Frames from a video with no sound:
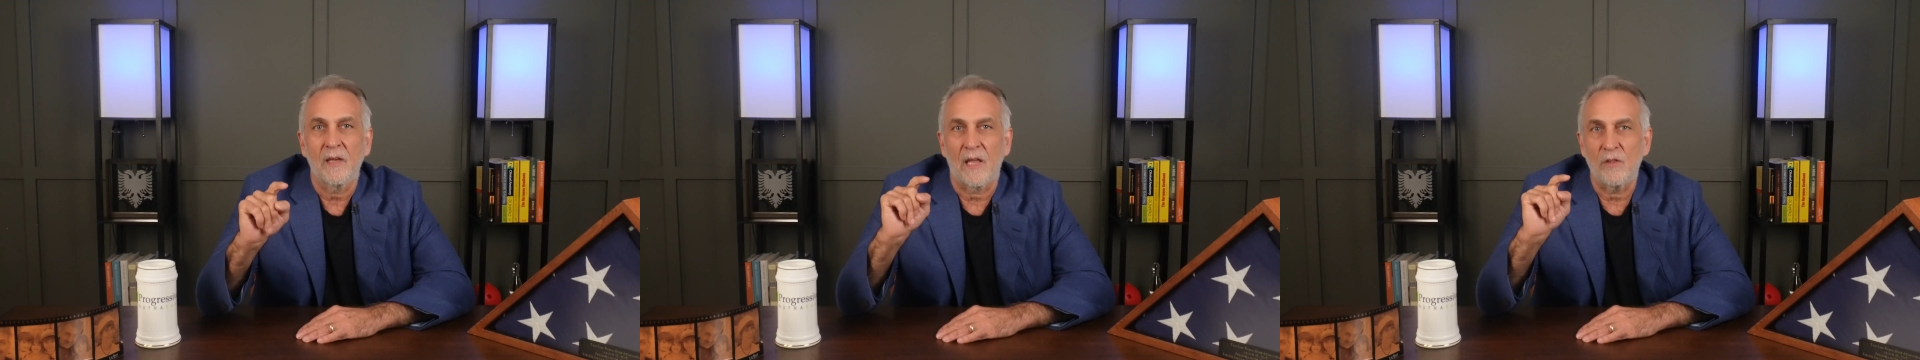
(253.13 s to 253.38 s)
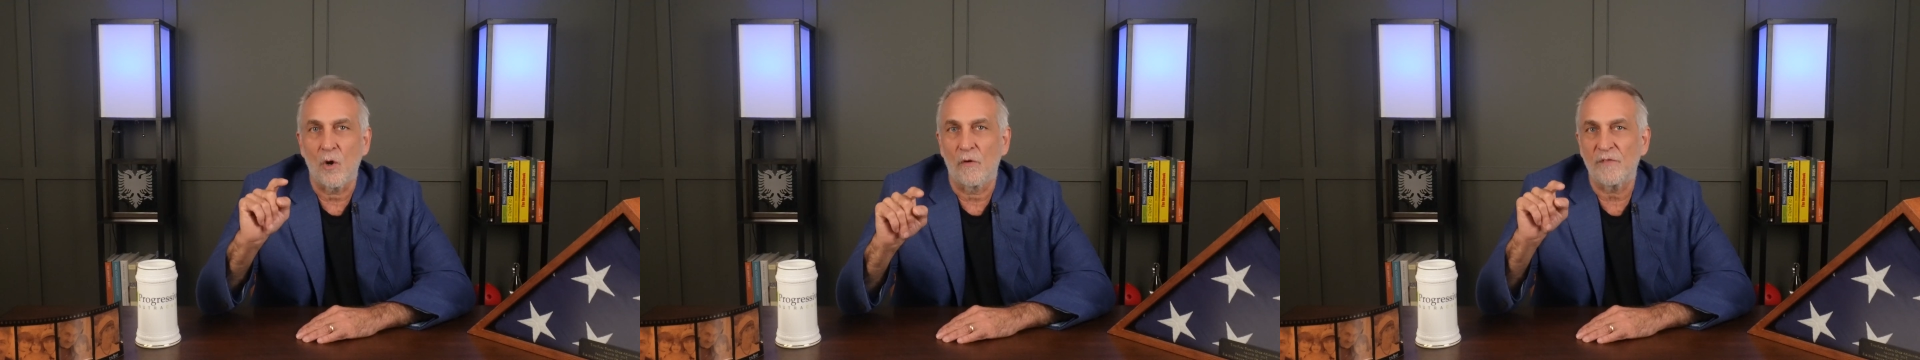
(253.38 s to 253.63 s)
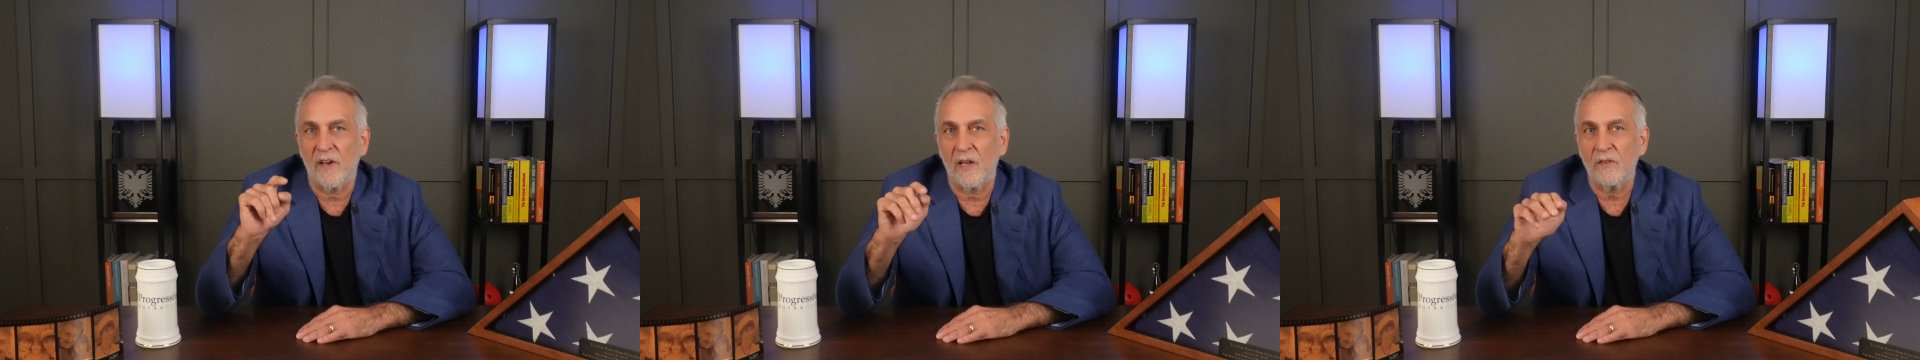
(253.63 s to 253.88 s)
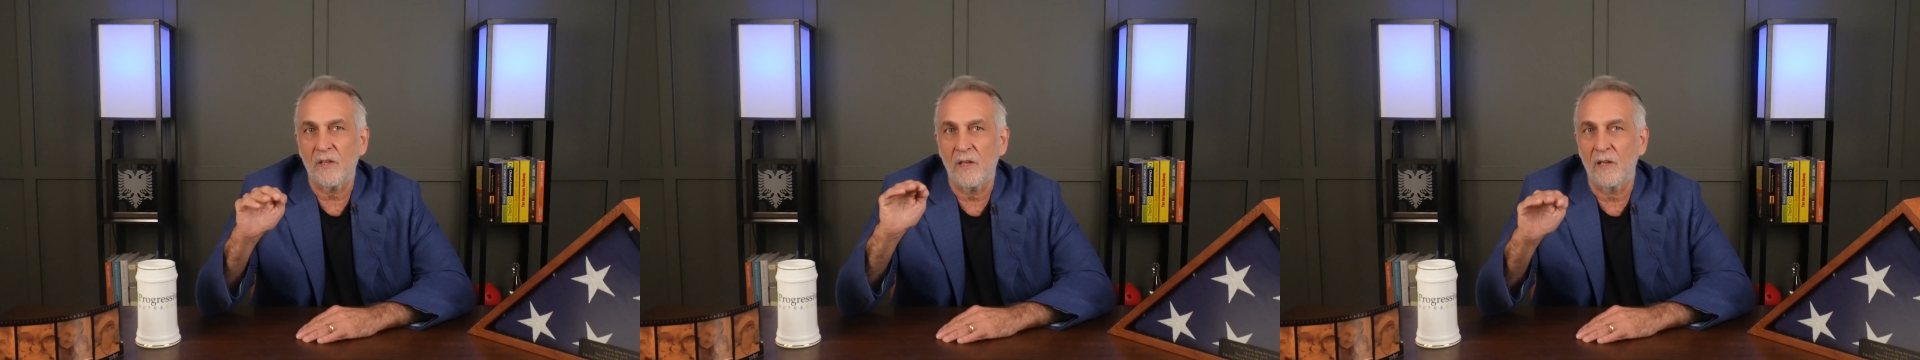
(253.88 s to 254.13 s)
And don't
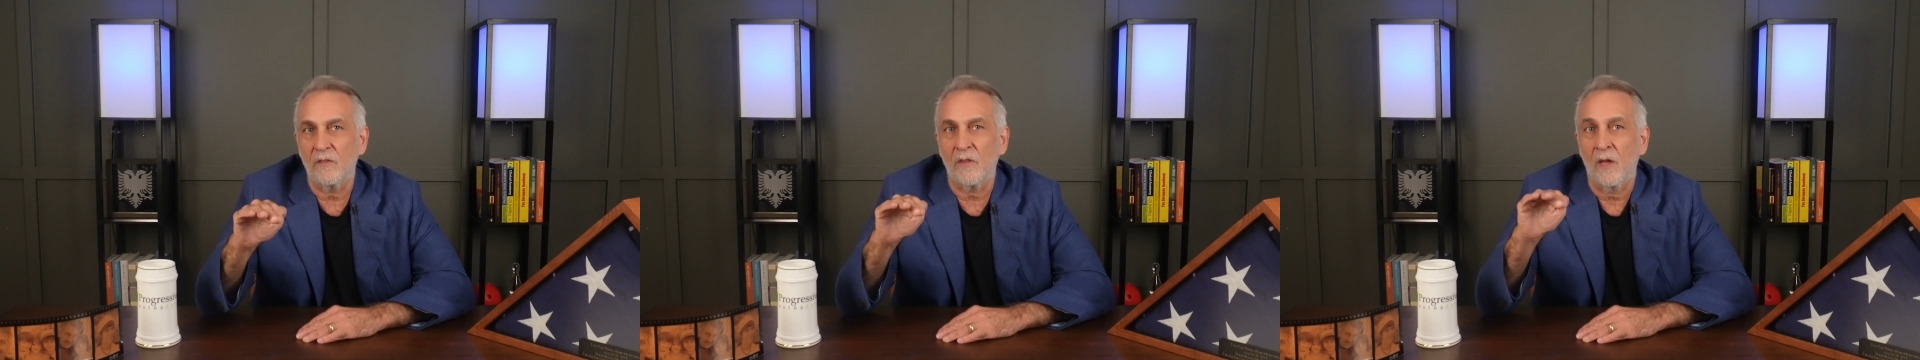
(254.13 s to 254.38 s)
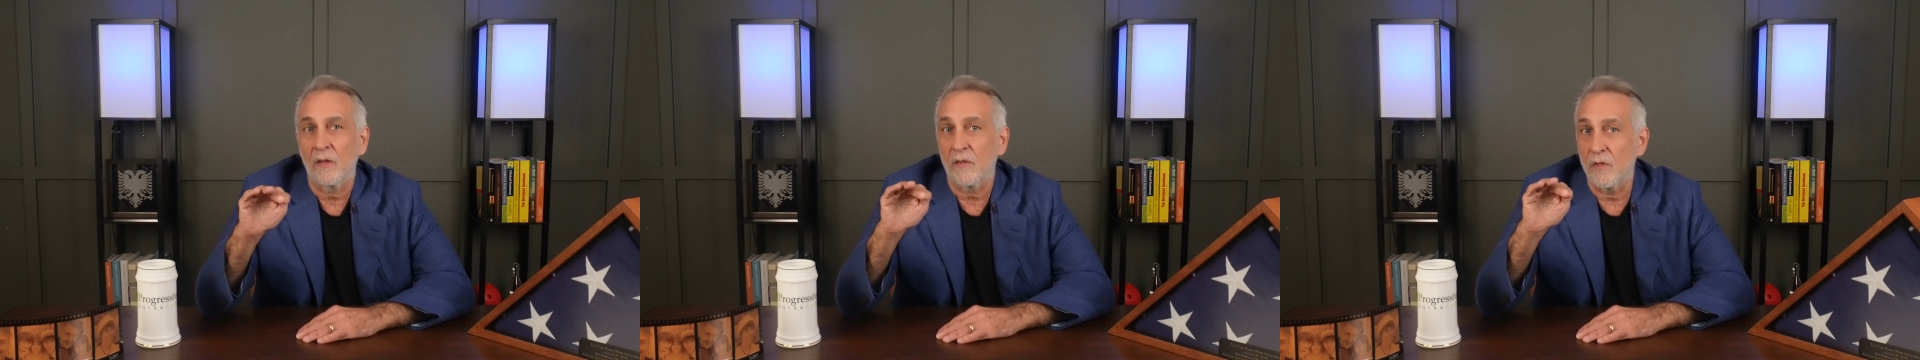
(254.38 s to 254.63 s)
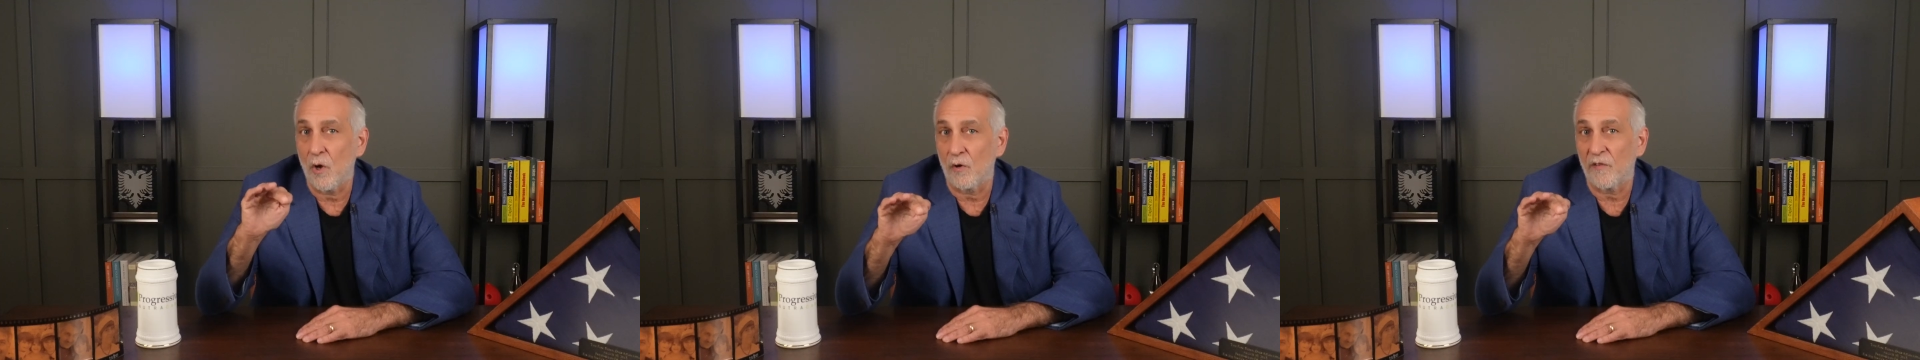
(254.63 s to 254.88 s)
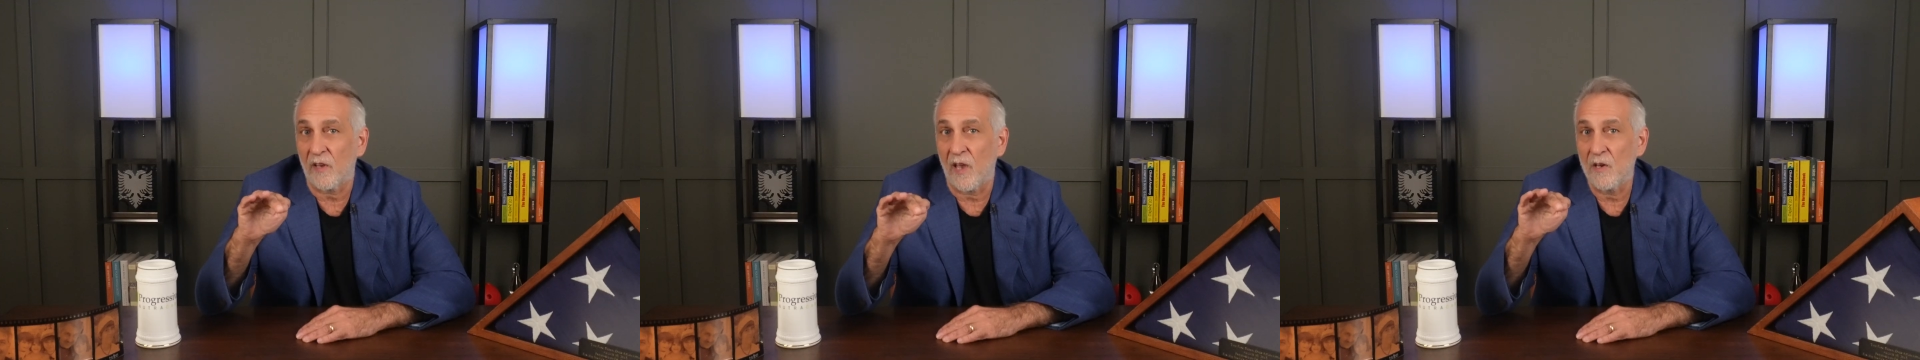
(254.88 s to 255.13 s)
forget to hit the
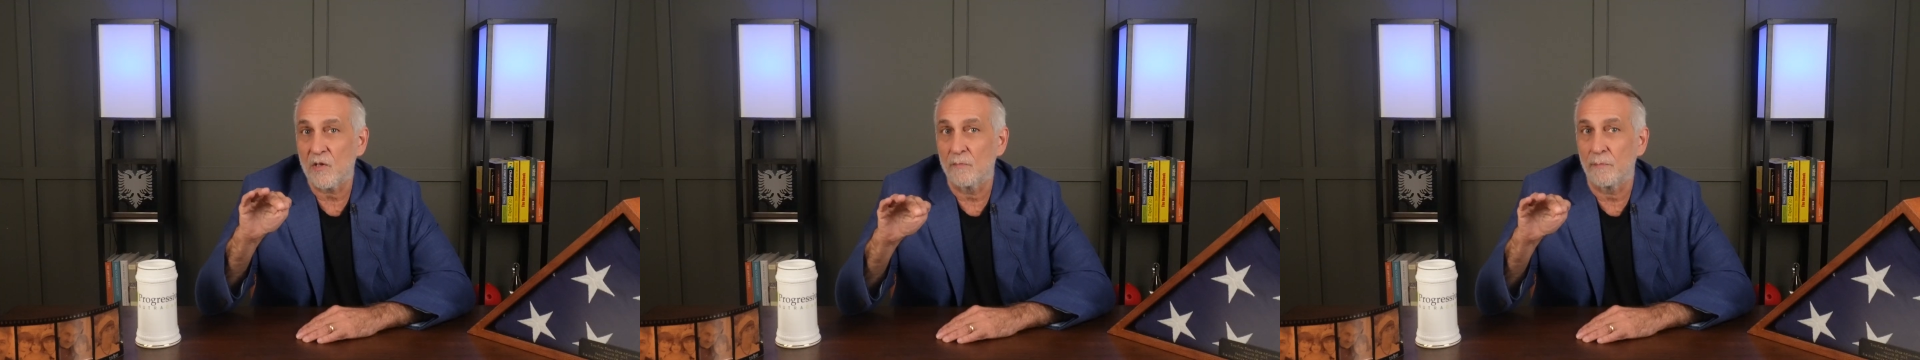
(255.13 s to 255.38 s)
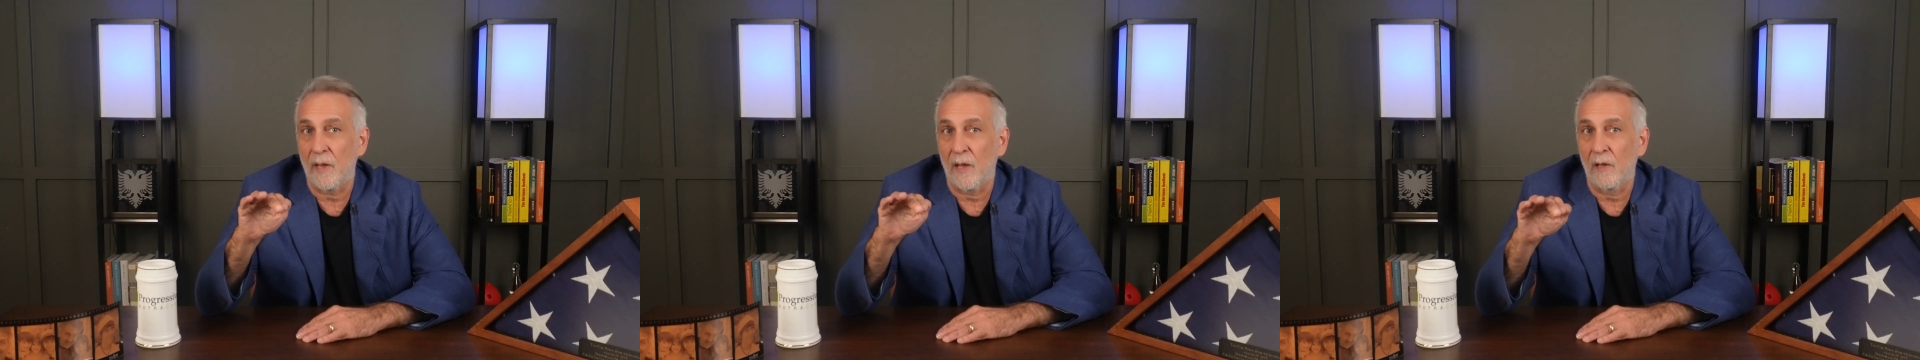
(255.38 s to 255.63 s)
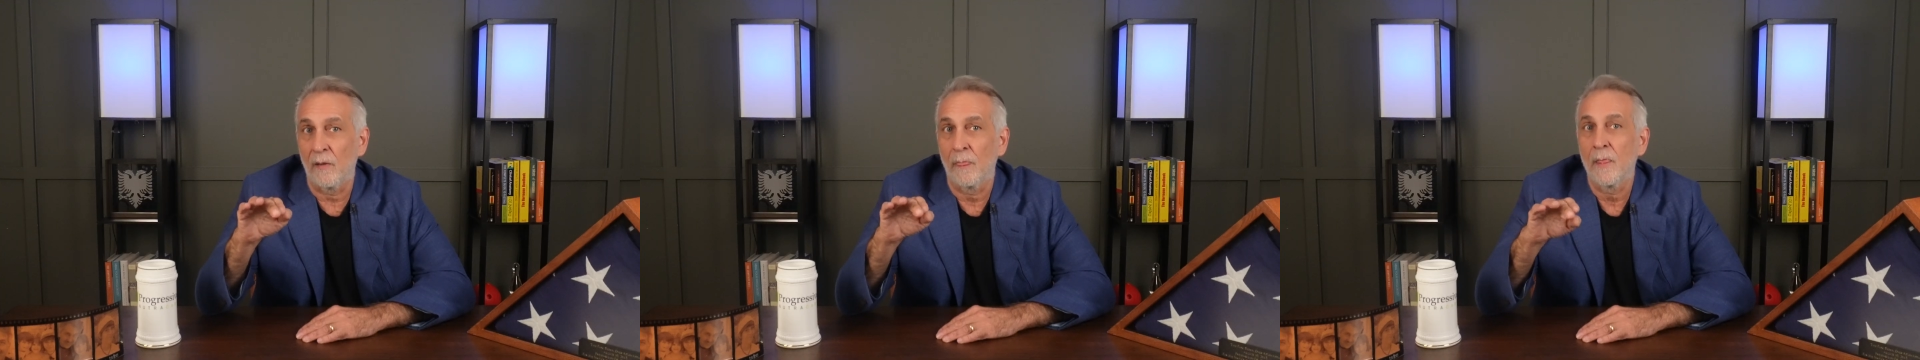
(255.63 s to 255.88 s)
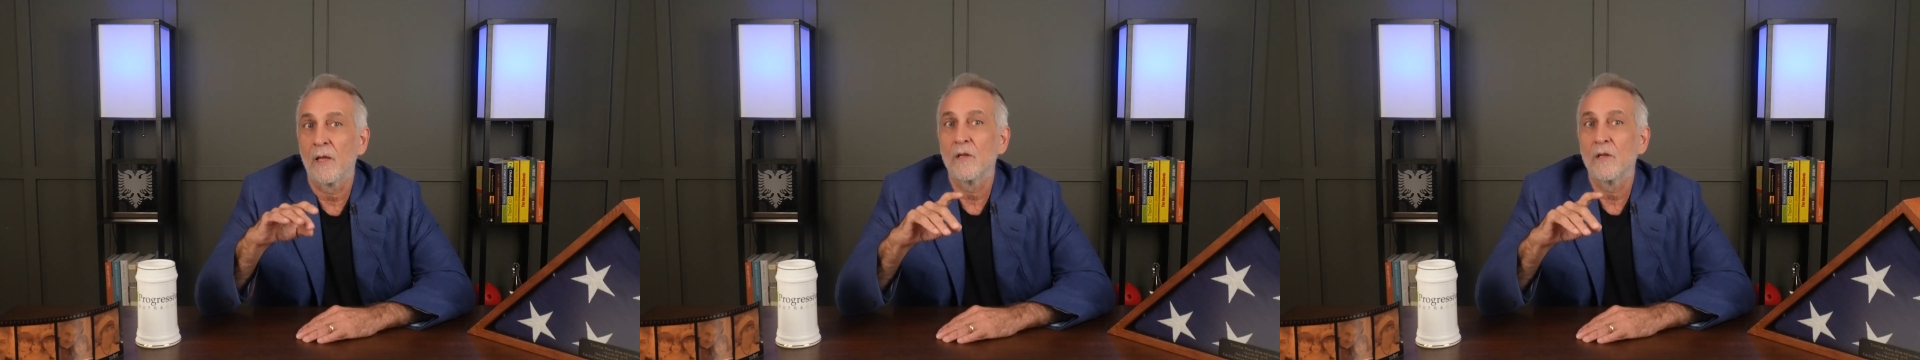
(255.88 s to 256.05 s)
notification bell